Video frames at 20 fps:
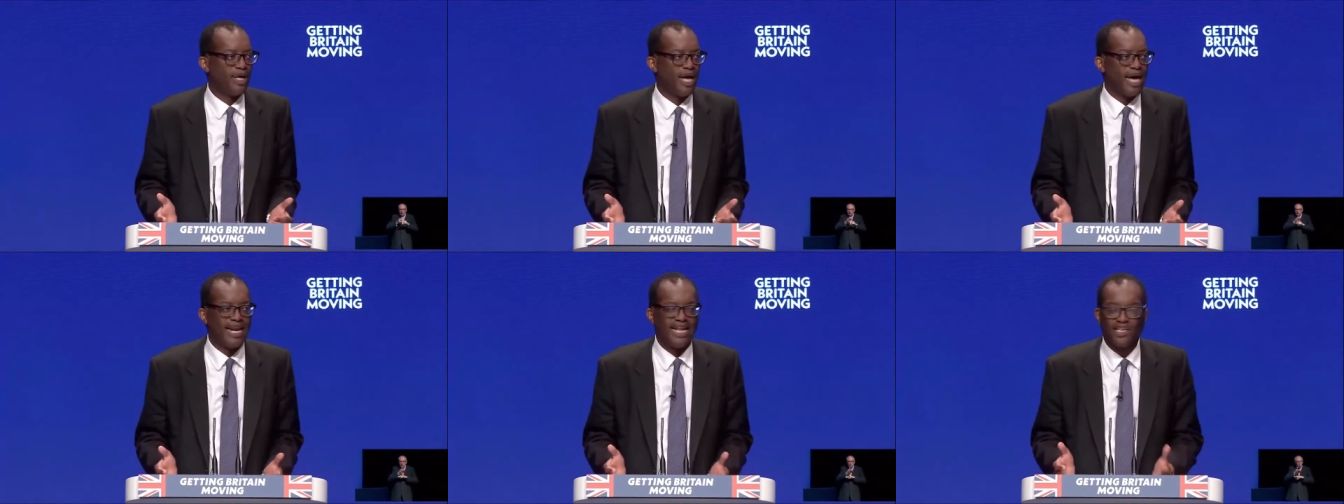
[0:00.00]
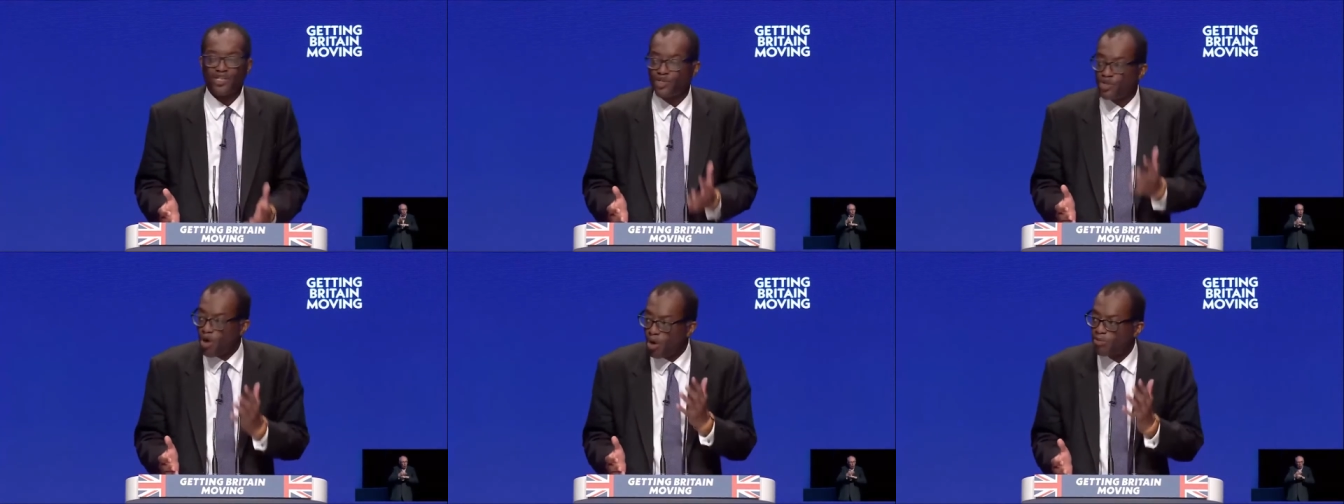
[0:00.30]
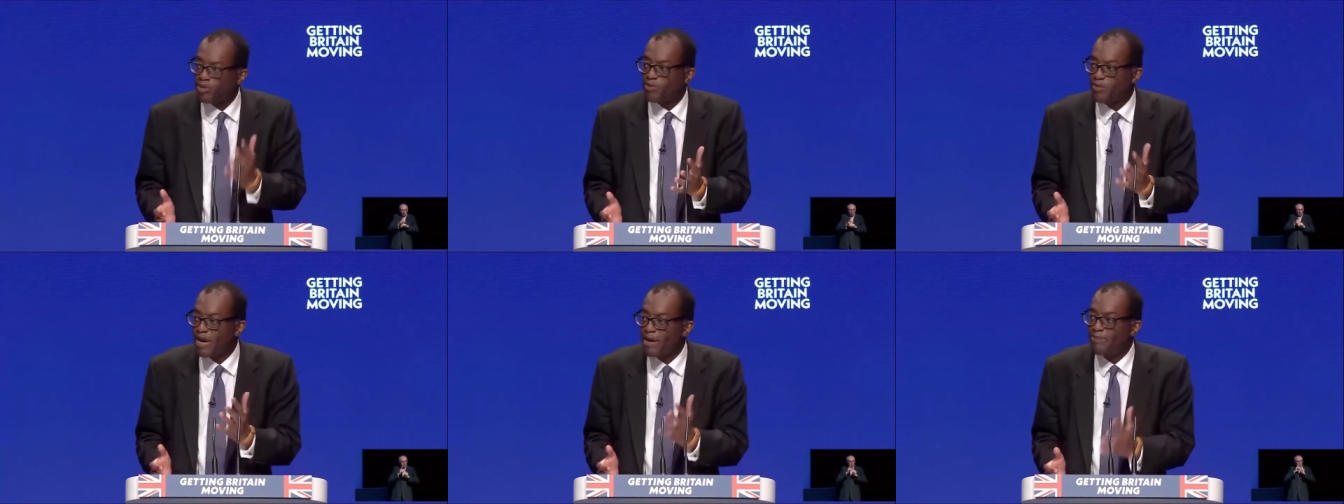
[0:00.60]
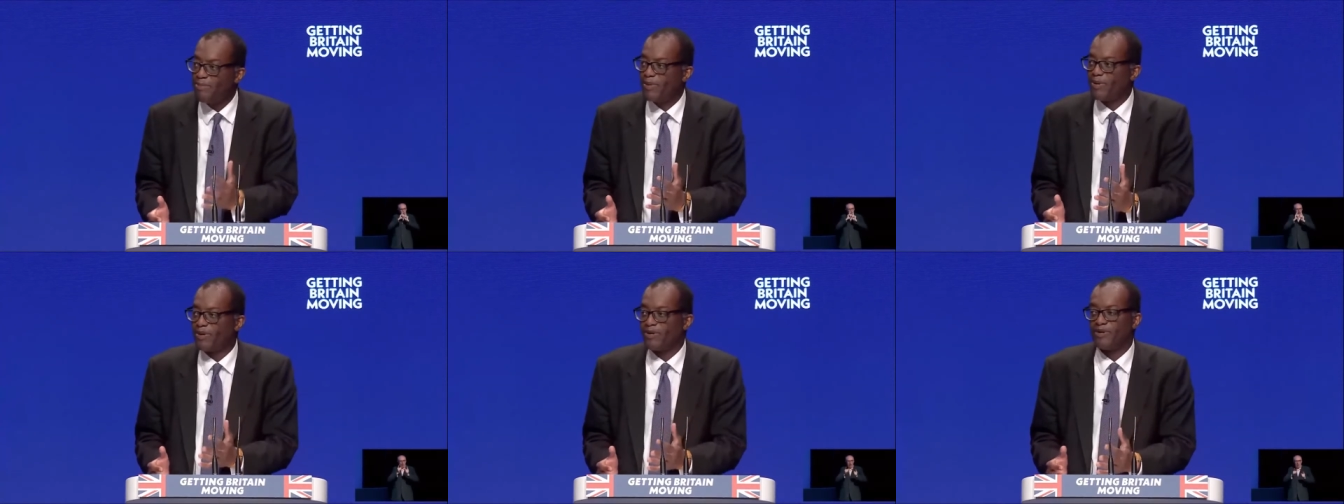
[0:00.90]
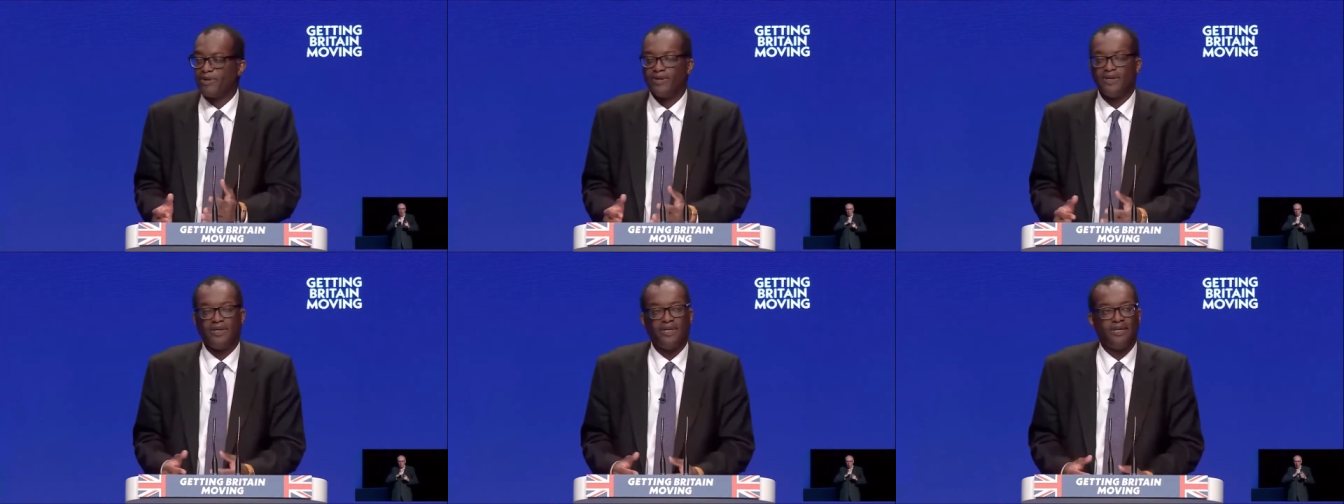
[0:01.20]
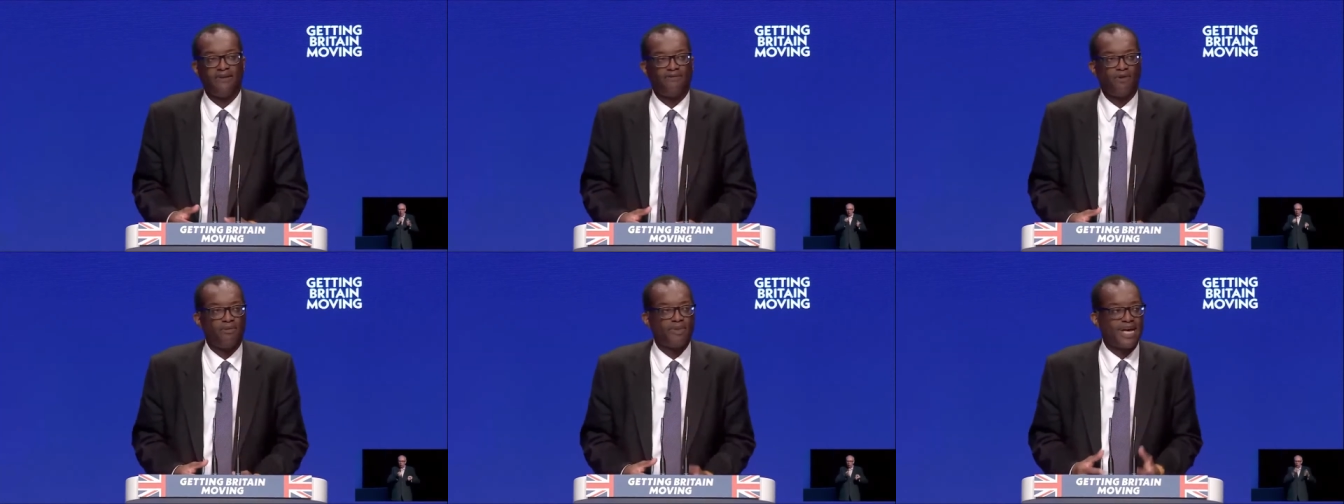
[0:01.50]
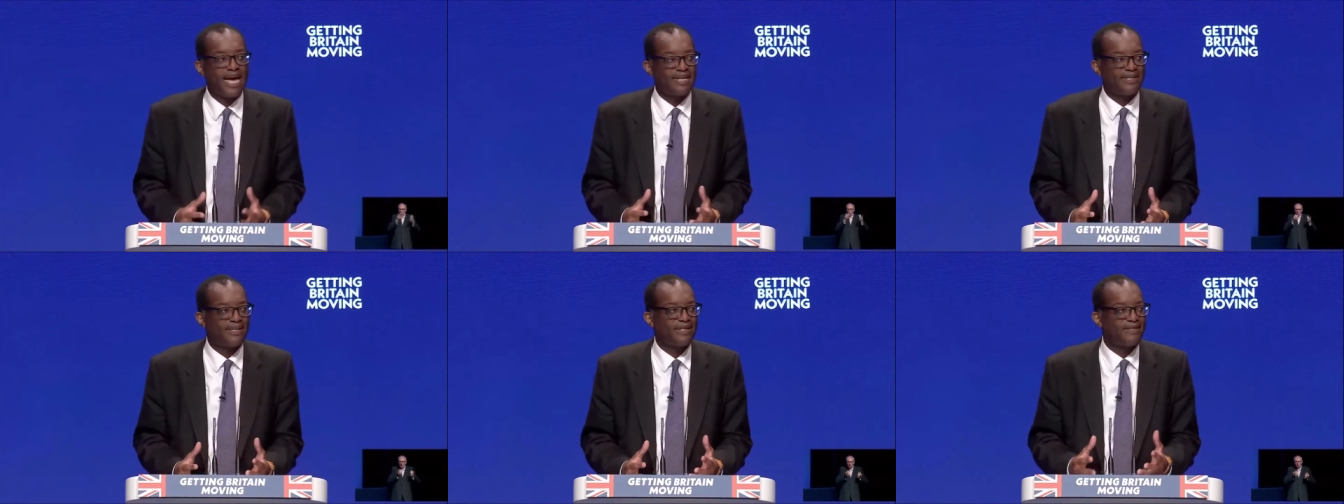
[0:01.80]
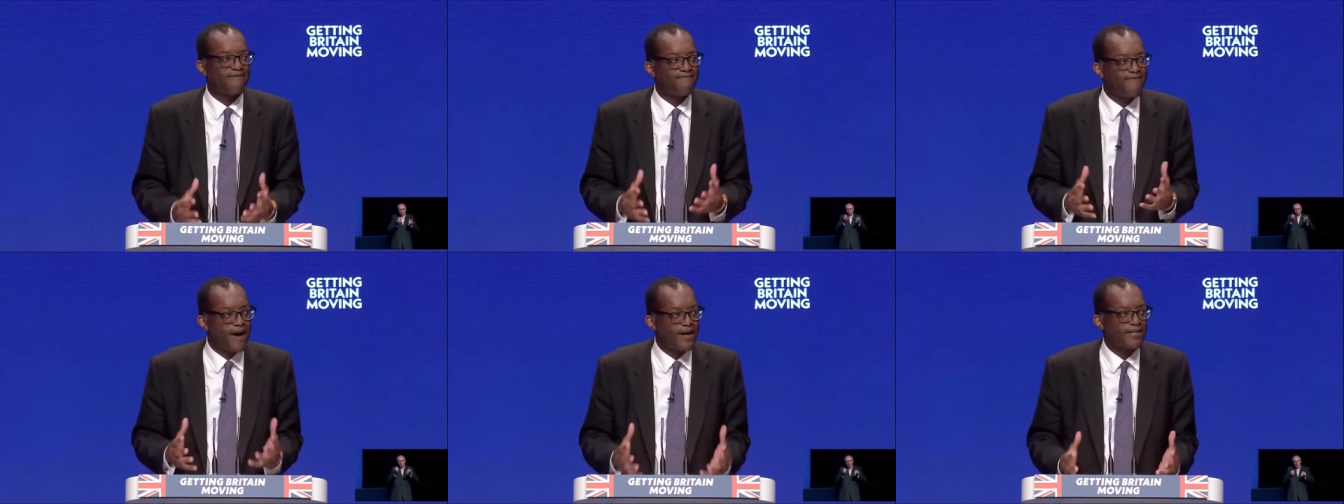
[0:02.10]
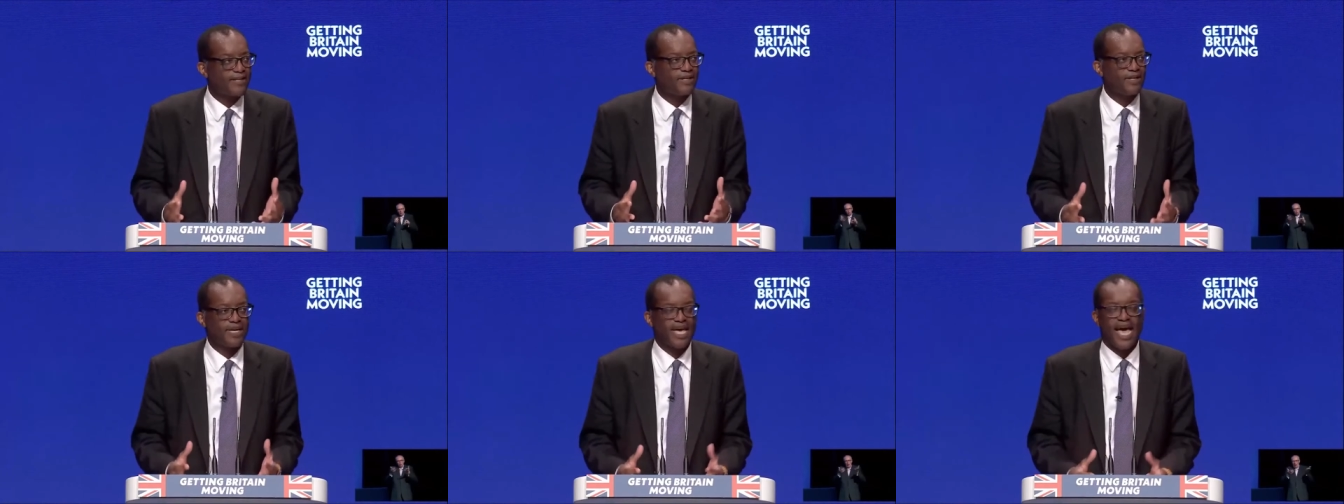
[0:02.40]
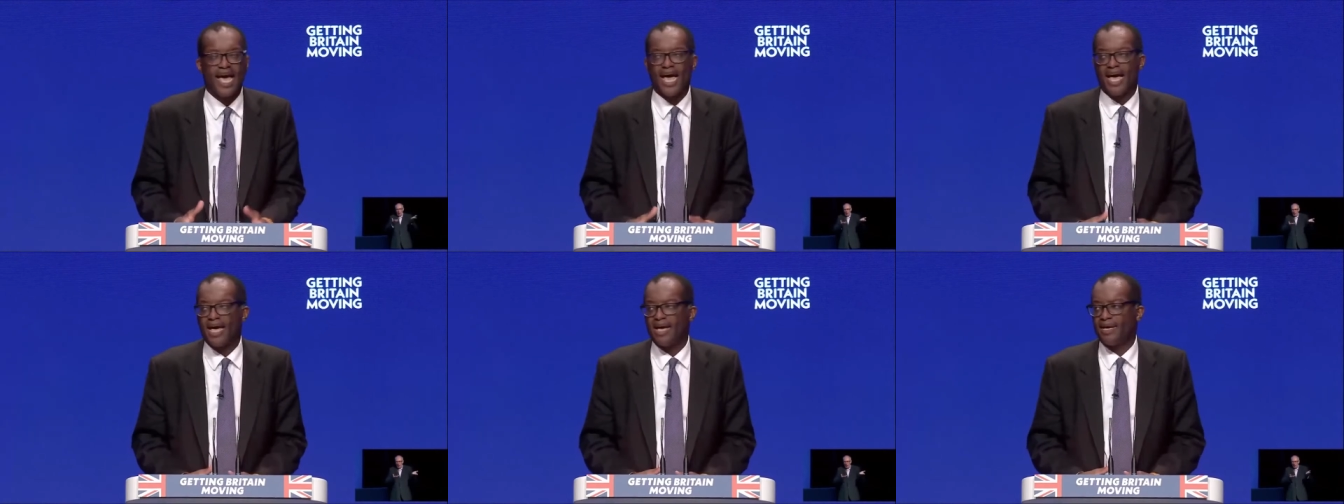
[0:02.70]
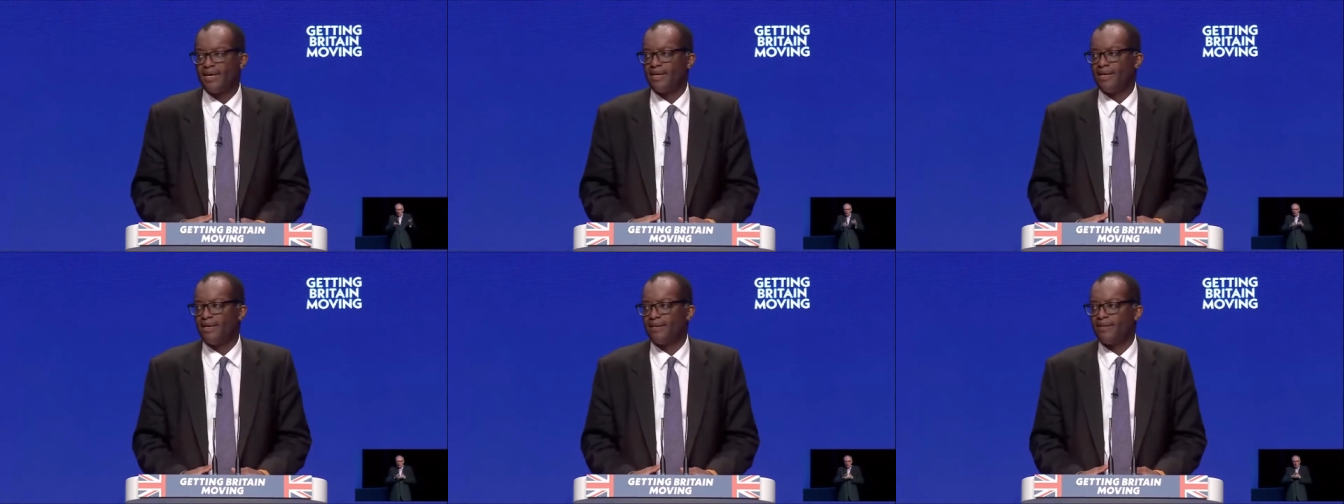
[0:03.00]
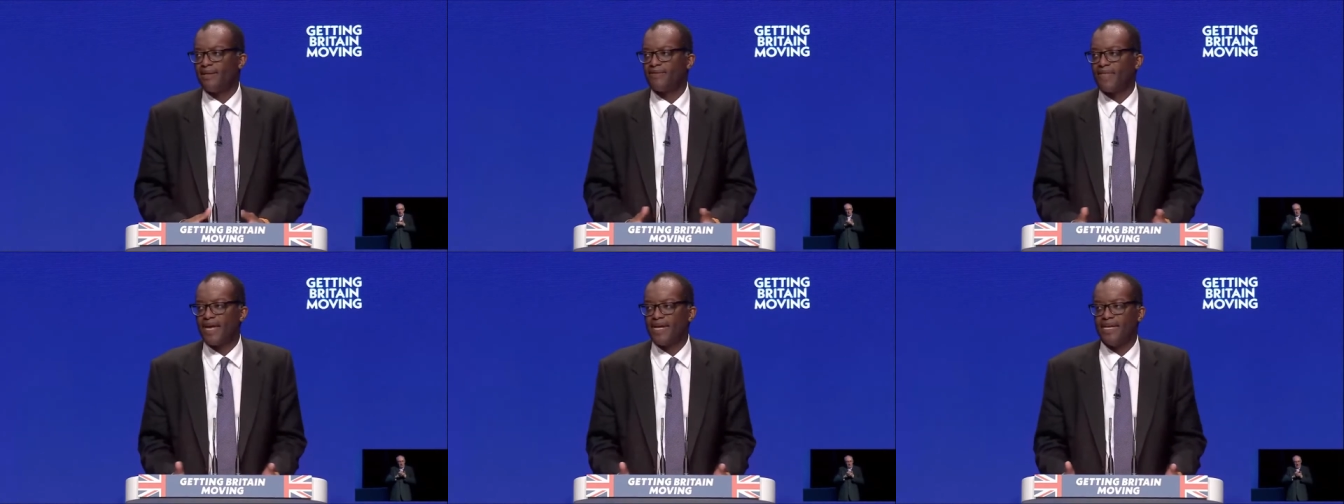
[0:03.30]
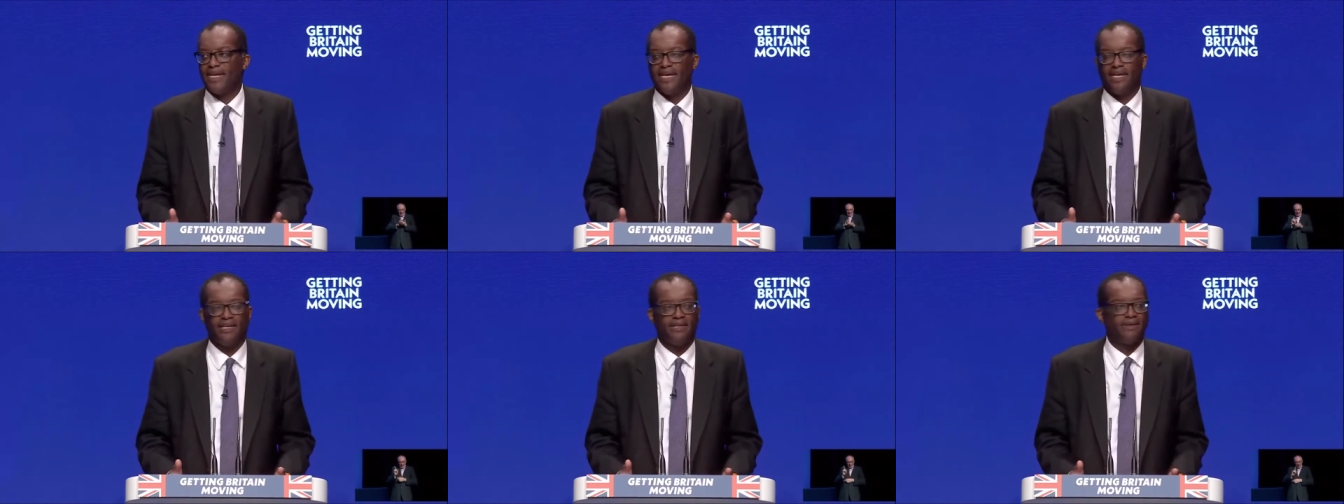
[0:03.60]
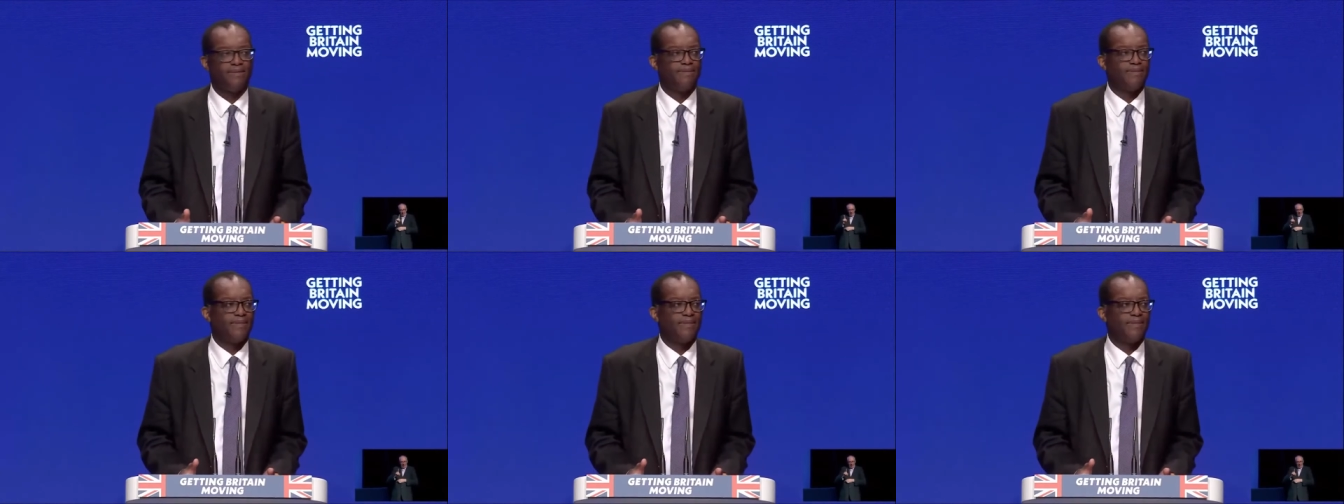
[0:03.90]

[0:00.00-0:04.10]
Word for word: And it stops people from getting the vital care that they need.